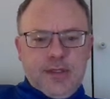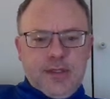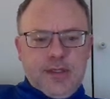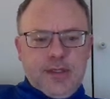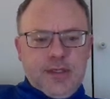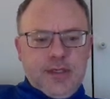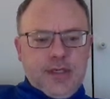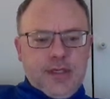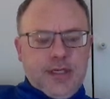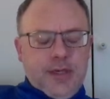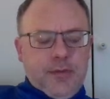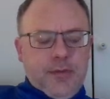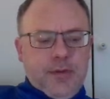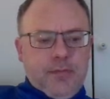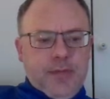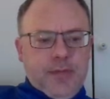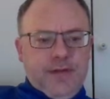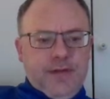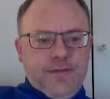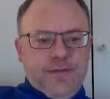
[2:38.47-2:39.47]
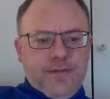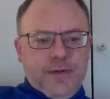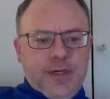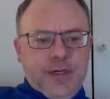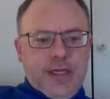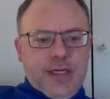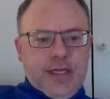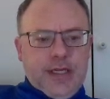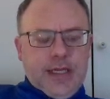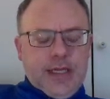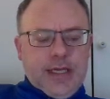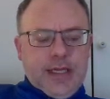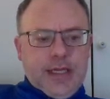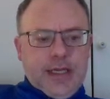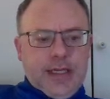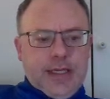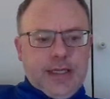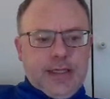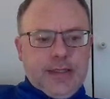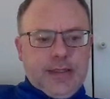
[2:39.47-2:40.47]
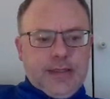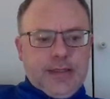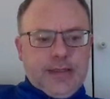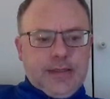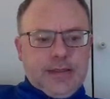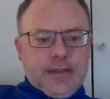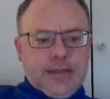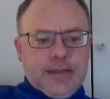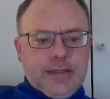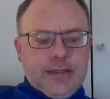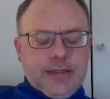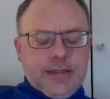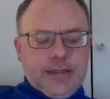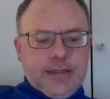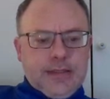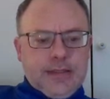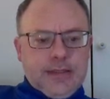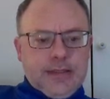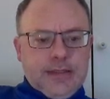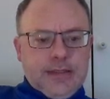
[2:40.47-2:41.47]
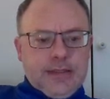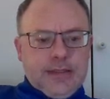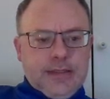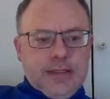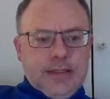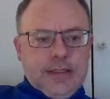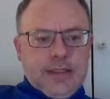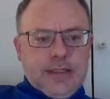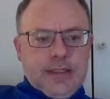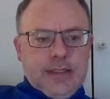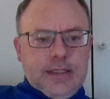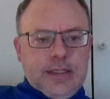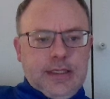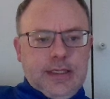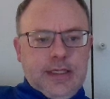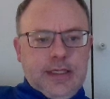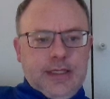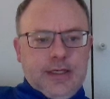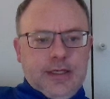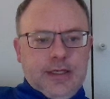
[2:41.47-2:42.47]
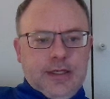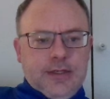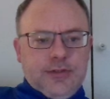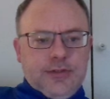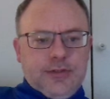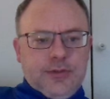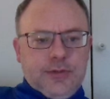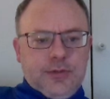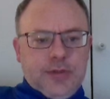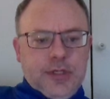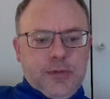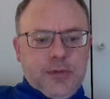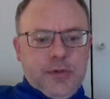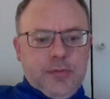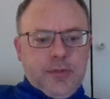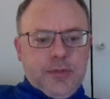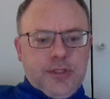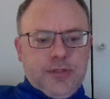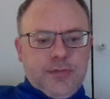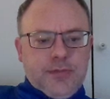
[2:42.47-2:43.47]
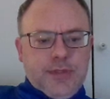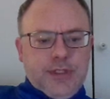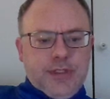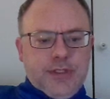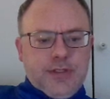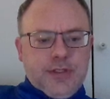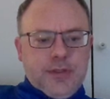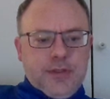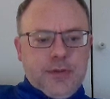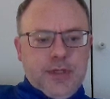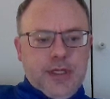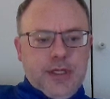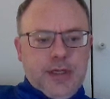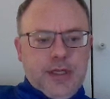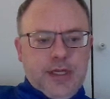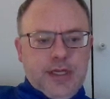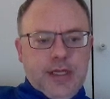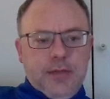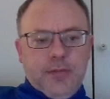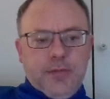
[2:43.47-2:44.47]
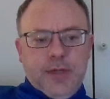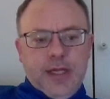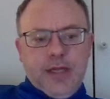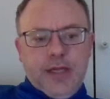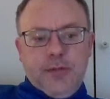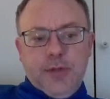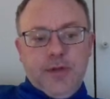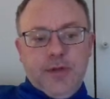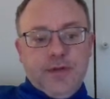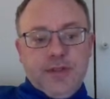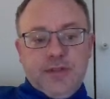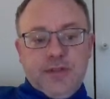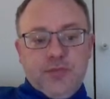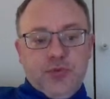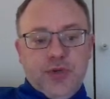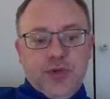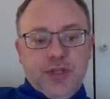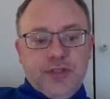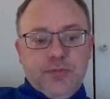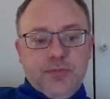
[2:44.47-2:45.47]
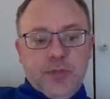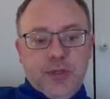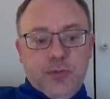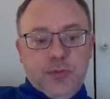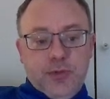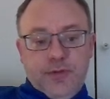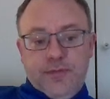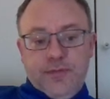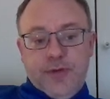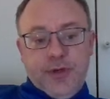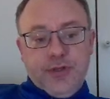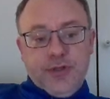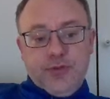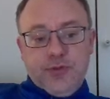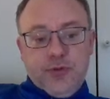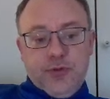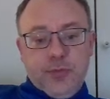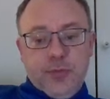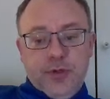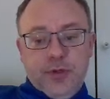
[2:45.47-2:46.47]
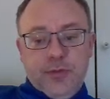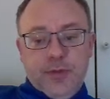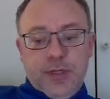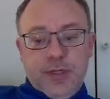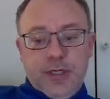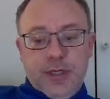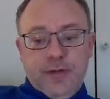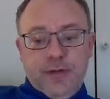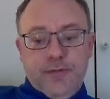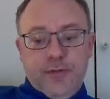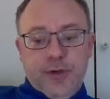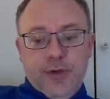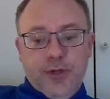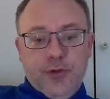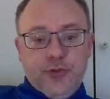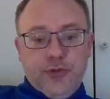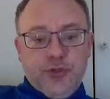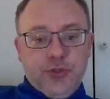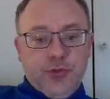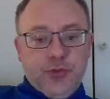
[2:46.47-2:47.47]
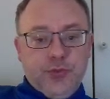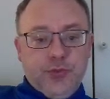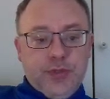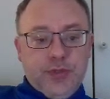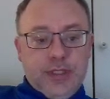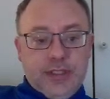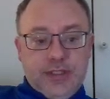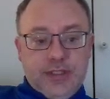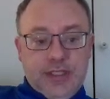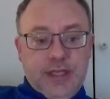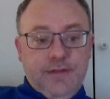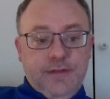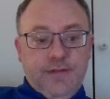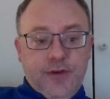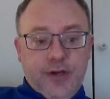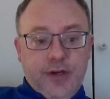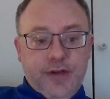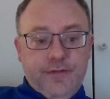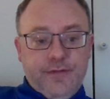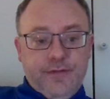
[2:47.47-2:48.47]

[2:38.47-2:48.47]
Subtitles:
Okay, I went B3 and... He castled. I went Bishop G2 and he played a move that surprised me, but a very strong move, but kind of very logical. C5.